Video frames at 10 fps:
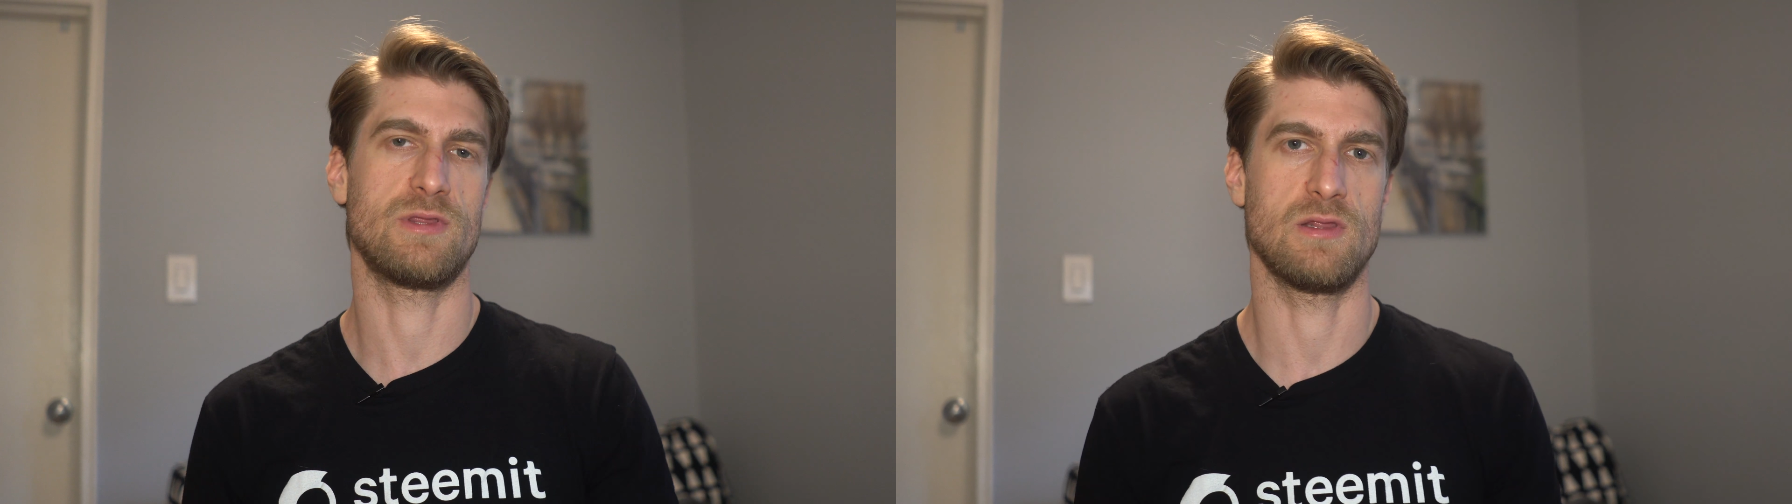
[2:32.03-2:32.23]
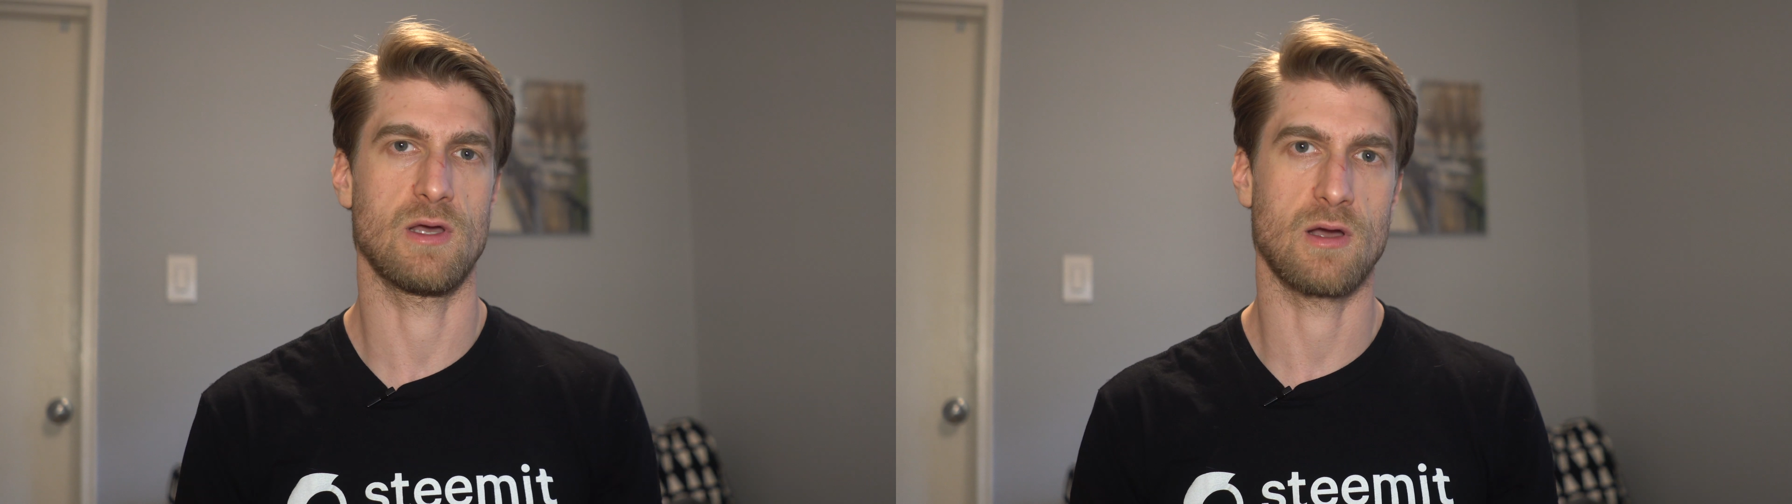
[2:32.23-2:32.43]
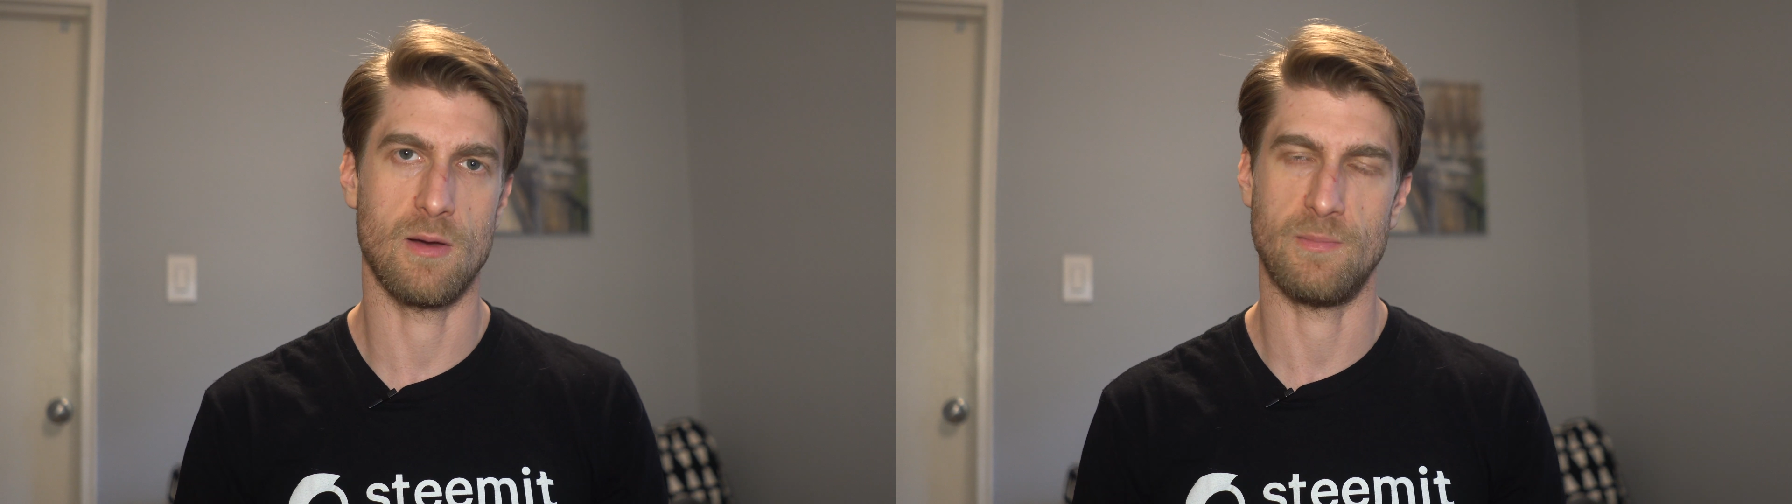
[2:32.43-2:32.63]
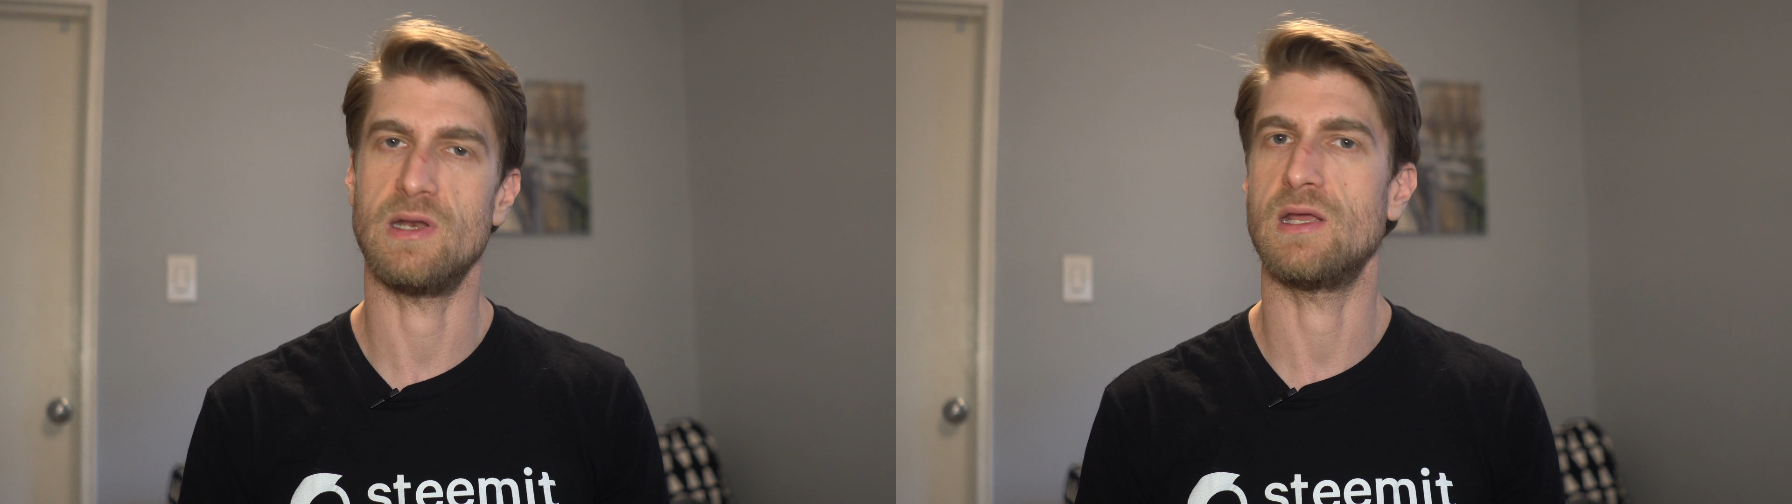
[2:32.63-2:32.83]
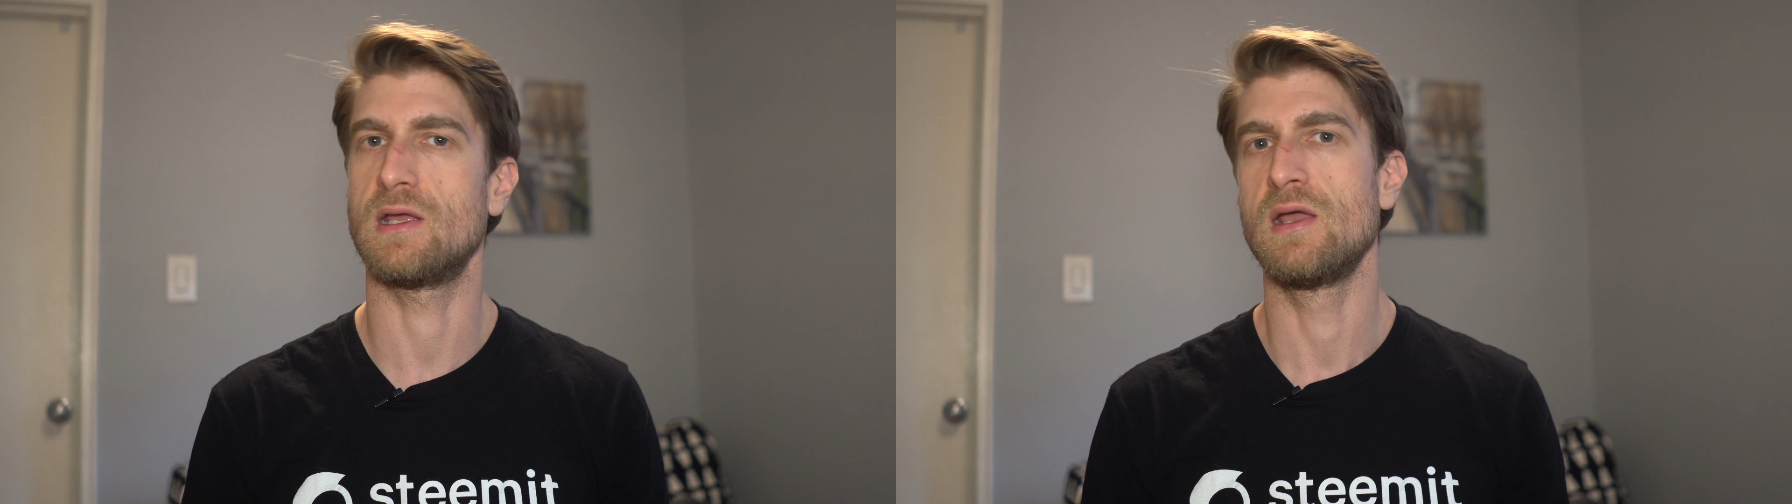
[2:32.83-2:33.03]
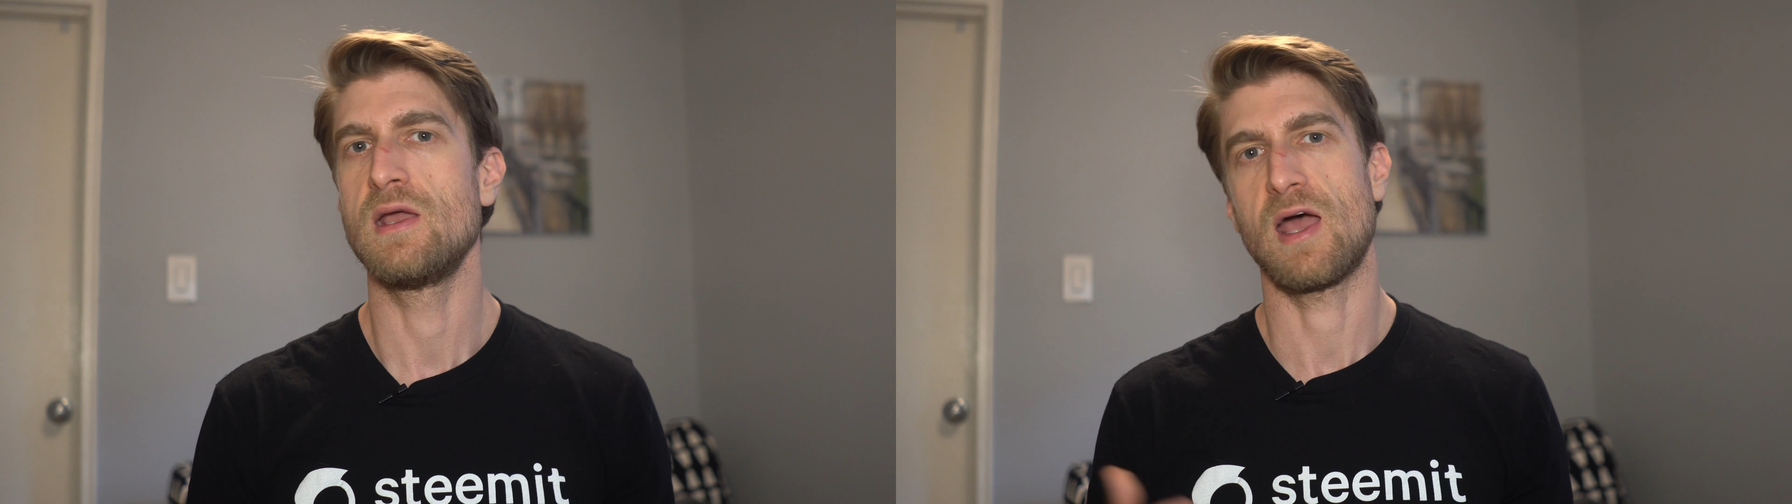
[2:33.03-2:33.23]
within the company.